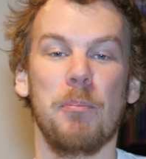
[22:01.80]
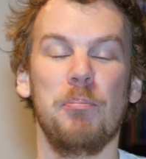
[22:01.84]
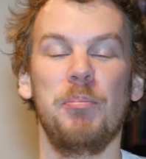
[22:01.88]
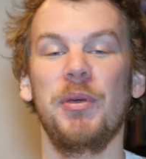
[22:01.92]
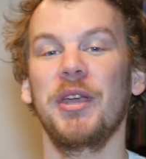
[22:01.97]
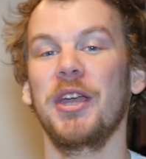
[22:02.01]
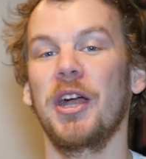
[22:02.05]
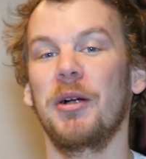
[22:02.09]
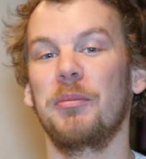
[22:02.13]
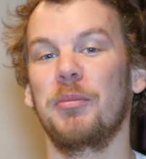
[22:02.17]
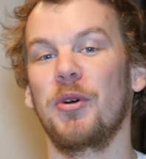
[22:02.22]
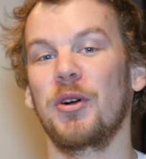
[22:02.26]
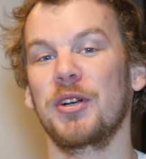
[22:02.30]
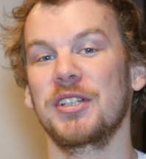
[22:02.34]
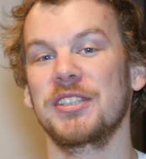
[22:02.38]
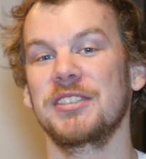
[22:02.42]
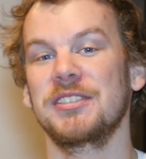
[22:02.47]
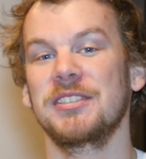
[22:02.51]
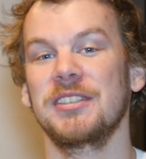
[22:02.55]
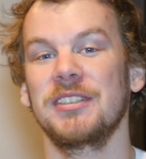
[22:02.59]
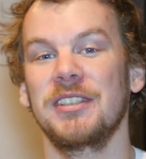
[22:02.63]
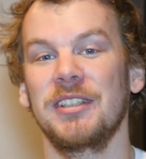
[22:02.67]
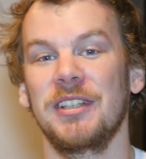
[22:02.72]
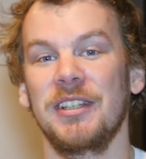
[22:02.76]
bigger
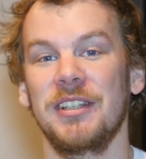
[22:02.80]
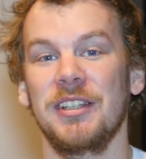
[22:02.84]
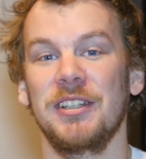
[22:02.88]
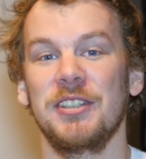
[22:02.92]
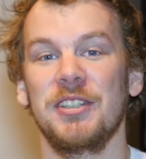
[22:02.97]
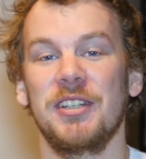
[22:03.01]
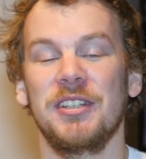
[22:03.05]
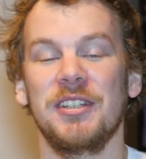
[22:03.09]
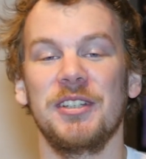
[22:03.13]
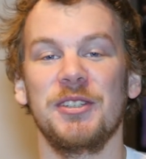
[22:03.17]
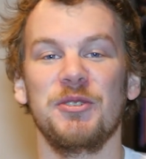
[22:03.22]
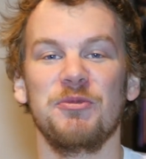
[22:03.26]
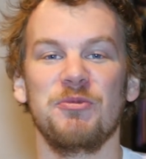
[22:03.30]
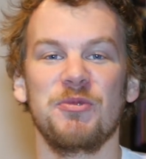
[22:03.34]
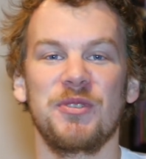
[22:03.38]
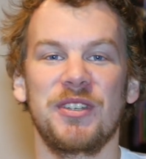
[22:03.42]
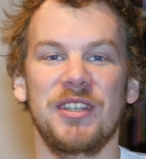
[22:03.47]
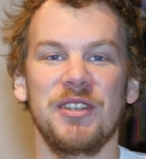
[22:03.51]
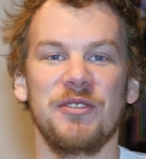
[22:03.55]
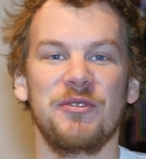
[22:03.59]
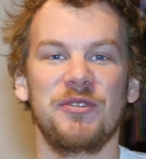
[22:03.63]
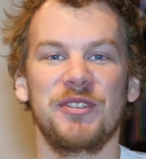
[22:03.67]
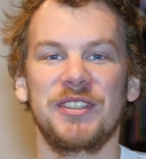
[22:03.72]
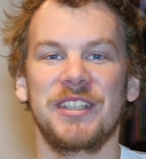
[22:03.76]
box
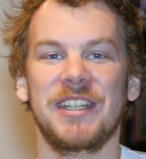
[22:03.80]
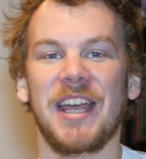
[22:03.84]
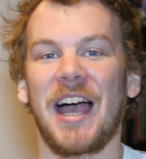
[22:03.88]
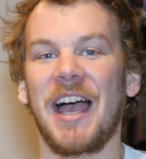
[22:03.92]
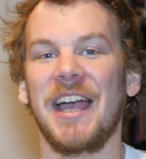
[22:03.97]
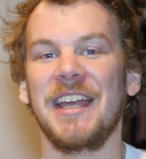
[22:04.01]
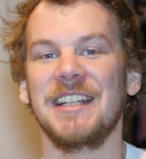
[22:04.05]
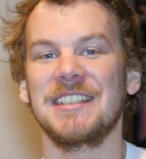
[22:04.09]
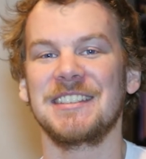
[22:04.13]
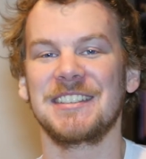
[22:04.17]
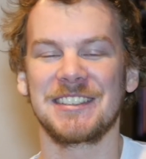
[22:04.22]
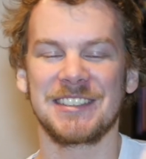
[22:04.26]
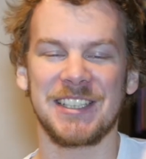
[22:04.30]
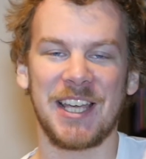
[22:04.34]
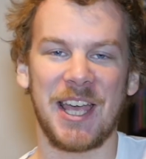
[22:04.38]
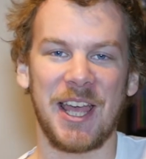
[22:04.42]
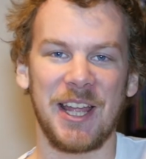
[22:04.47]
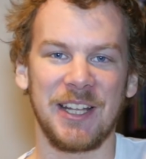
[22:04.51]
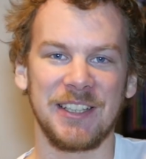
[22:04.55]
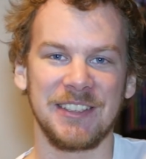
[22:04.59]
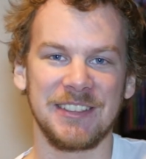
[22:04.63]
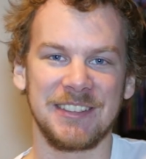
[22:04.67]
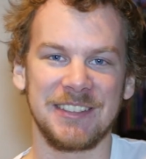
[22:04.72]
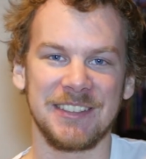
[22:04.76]
gift guides
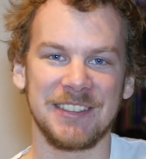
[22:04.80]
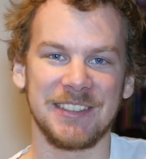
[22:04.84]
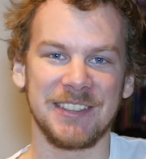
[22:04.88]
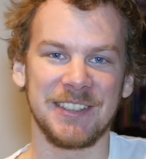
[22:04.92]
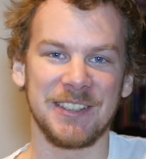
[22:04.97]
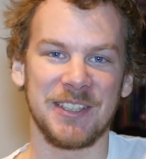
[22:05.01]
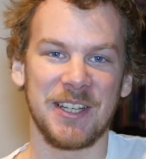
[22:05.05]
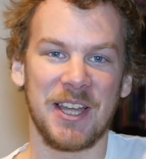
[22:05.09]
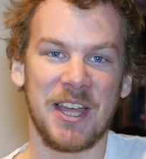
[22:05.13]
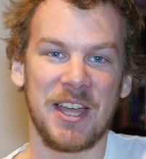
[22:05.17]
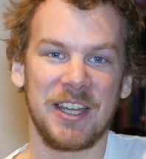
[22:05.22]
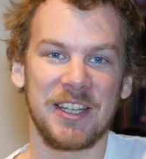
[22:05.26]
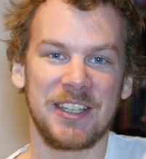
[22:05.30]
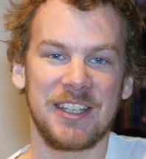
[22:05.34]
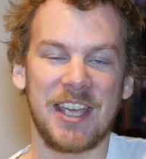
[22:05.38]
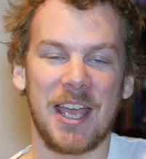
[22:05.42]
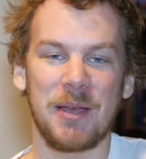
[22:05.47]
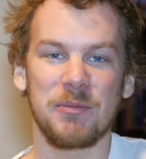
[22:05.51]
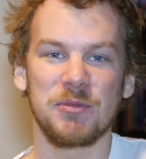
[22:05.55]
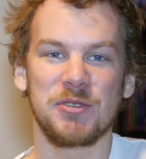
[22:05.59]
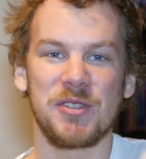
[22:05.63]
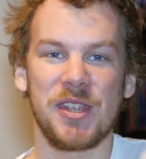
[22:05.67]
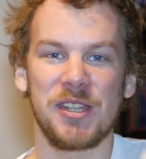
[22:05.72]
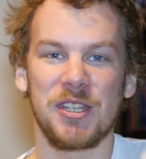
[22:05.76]
and
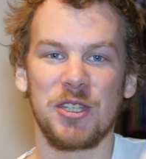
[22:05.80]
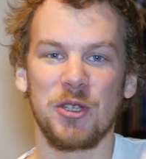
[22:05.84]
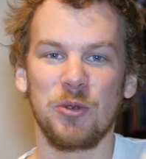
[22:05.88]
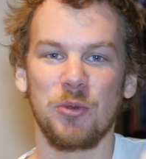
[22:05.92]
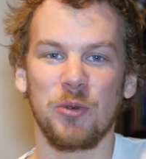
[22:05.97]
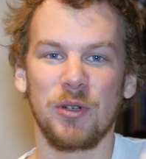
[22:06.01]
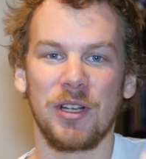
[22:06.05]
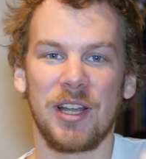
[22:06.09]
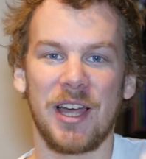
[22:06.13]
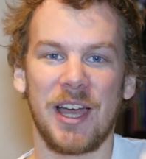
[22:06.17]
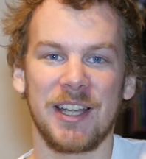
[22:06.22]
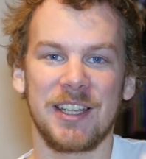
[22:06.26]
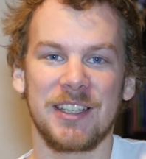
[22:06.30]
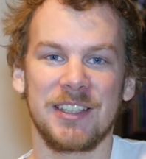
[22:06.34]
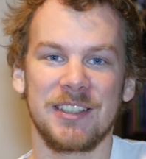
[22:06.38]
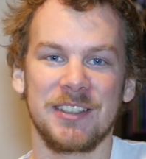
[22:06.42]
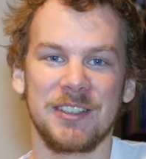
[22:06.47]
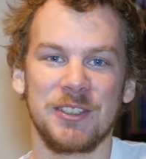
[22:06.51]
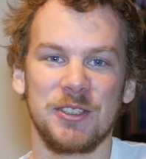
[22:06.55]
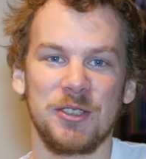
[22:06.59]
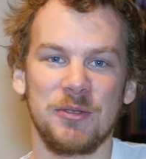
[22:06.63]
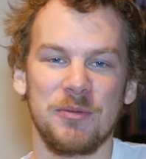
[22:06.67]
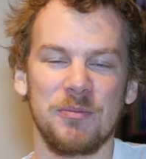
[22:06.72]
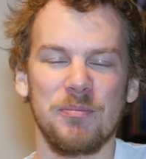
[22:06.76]
games that you would like,
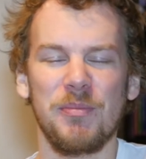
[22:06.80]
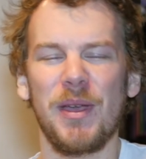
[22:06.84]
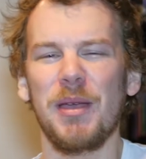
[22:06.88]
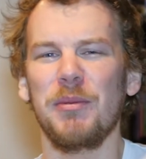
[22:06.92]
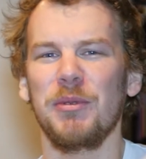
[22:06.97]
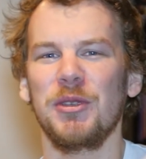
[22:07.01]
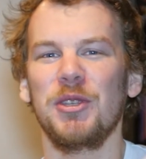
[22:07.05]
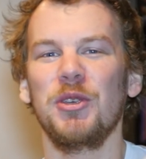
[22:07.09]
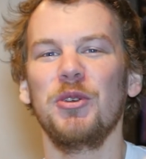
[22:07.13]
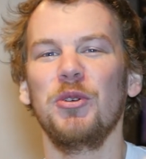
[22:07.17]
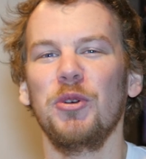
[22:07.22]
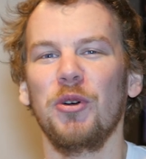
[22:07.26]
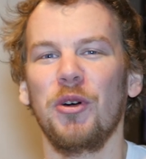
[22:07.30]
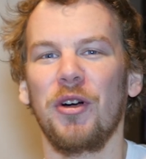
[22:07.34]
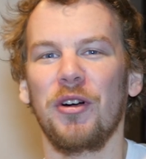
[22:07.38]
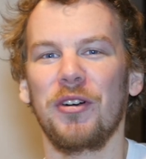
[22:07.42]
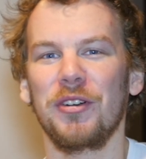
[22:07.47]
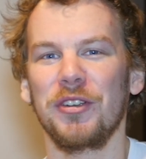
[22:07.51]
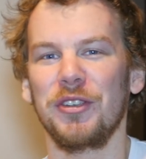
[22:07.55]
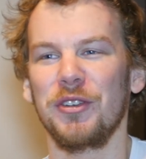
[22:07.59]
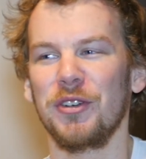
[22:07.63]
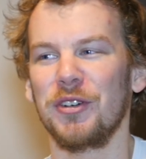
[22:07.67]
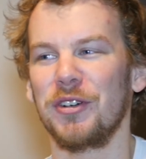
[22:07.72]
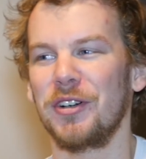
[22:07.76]
maybe you
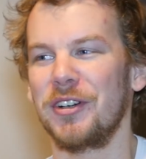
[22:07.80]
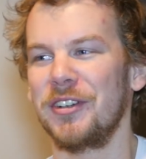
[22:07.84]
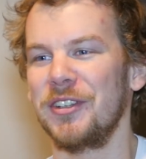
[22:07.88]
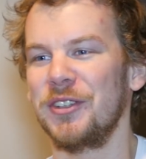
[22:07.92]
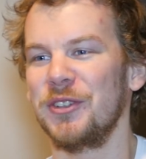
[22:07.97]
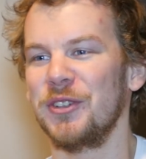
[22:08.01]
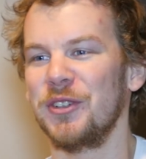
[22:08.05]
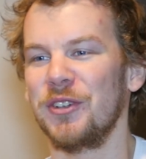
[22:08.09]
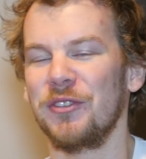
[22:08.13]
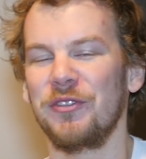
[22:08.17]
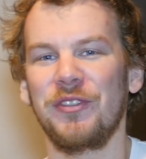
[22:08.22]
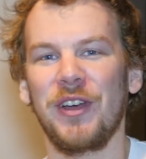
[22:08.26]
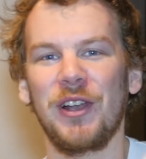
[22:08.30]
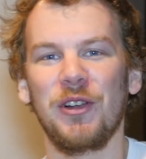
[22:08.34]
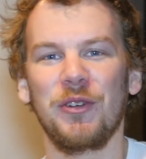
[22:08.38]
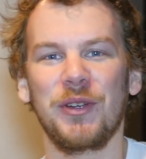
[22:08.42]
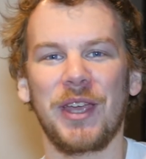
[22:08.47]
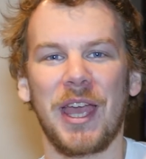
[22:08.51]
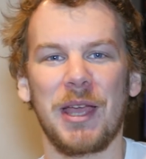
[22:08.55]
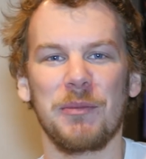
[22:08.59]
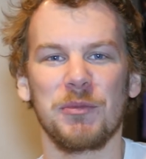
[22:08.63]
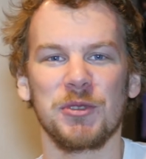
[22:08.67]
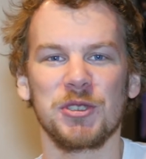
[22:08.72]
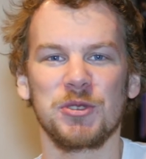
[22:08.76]
or your fellow
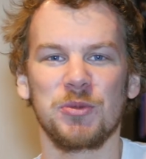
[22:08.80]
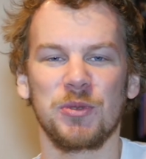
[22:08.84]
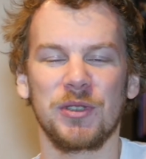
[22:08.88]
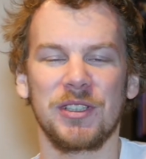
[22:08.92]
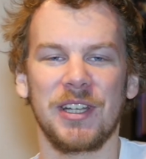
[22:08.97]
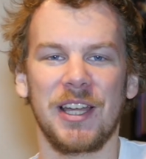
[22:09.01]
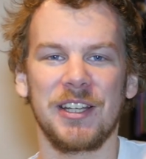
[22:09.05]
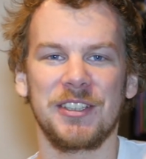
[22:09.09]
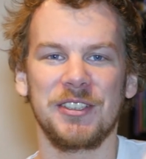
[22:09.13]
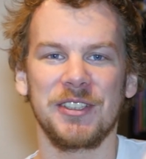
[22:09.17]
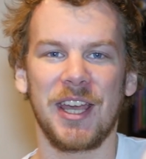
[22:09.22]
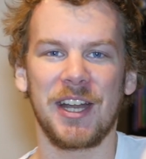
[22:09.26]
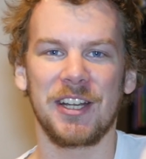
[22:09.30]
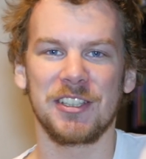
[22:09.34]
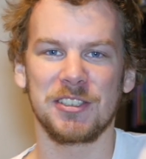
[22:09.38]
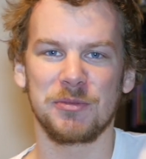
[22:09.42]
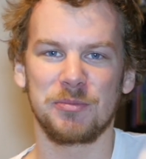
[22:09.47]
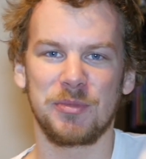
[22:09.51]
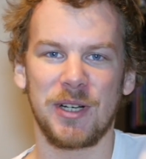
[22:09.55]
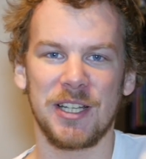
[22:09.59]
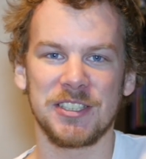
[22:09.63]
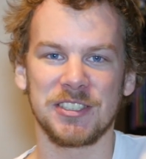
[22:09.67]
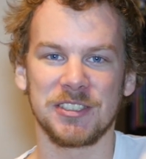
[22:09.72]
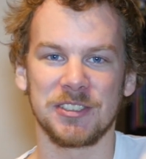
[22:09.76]
gamers would like to get as a
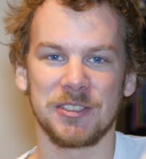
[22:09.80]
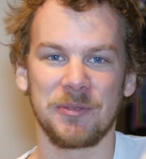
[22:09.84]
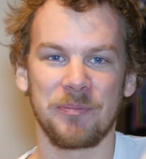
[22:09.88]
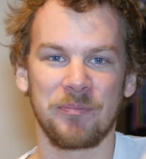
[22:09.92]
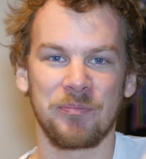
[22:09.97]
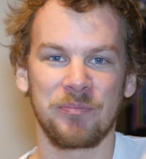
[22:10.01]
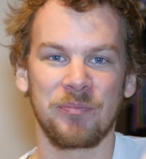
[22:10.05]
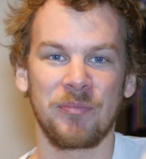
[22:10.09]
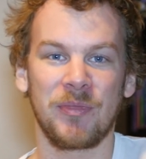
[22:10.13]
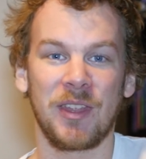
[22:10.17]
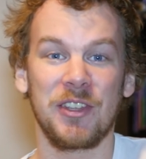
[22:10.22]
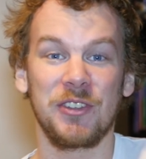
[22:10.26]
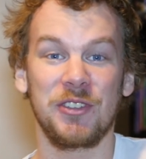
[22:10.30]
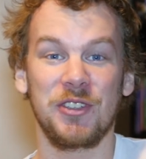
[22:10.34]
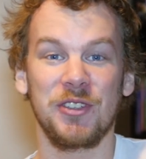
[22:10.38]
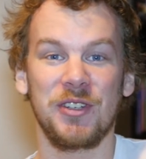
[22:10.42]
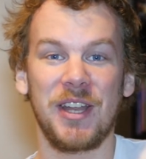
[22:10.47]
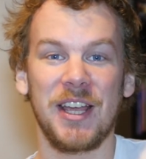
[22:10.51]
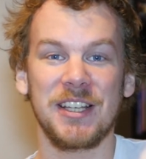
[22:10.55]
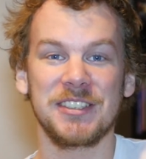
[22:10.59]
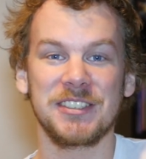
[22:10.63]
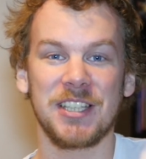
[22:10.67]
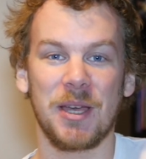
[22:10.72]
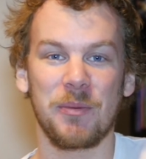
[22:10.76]
present. See you
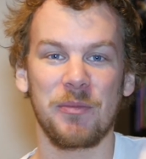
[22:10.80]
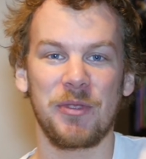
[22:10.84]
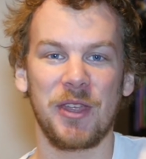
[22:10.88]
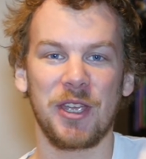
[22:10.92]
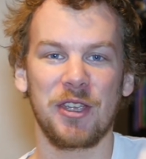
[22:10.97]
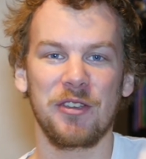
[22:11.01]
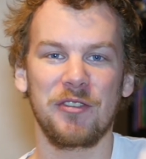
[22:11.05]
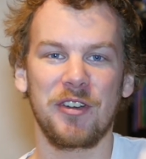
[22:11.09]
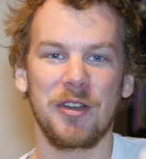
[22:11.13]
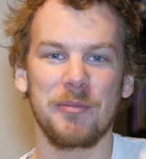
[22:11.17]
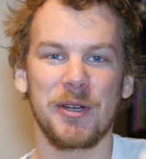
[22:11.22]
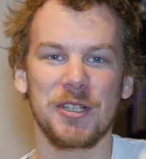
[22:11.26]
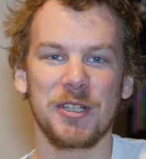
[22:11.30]
next time. Thank you very